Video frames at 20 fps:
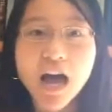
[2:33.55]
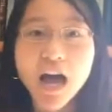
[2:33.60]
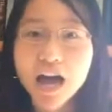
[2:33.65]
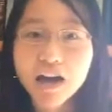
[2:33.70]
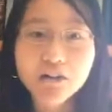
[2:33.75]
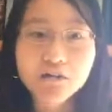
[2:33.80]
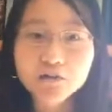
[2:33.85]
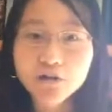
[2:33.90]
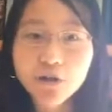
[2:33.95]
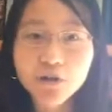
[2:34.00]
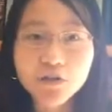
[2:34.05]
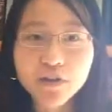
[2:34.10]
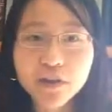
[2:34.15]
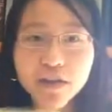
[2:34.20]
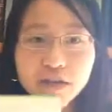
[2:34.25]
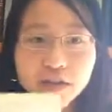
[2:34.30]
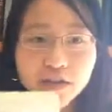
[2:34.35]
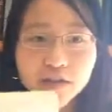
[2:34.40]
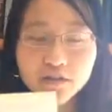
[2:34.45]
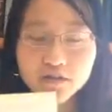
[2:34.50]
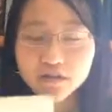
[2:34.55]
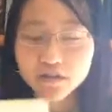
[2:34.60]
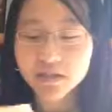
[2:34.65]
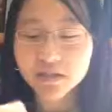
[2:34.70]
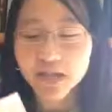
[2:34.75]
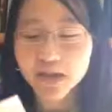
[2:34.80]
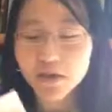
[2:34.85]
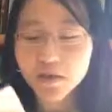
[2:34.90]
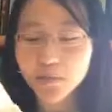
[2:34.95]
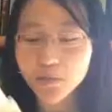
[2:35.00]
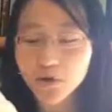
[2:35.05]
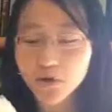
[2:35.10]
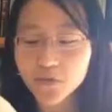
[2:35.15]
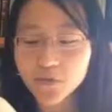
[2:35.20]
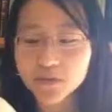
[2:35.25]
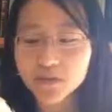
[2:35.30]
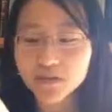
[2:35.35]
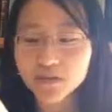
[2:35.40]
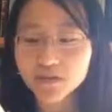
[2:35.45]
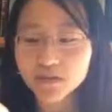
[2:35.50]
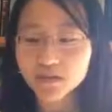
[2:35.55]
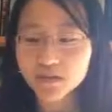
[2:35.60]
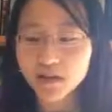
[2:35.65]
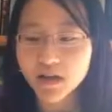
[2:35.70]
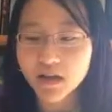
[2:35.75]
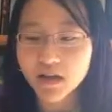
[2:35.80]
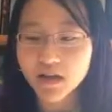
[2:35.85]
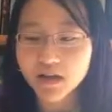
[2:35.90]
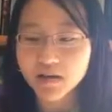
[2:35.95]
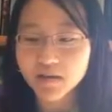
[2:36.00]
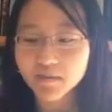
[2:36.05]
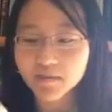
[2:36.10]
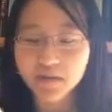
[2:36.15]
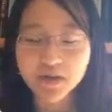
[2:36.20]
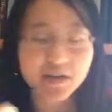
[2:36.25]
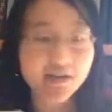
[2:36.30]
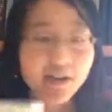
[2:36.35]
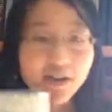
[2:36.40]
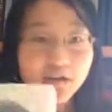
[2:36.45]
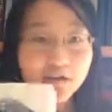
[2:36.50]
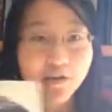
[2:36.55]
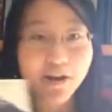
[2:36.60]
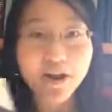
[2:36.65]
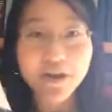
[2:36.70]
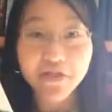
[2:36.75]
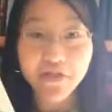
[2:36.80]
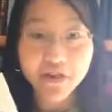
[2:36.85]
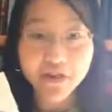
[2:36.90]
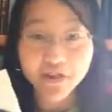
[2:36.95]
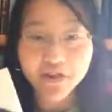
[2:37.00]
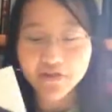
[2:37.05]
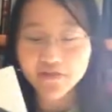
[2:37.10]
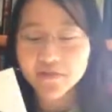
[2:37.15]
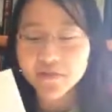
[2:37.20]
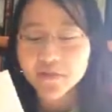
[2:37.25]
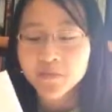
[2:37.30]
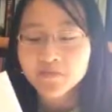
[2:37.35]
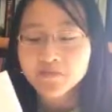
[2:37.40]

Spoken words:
I don't know if he did that on purpose, but that's what I thought of.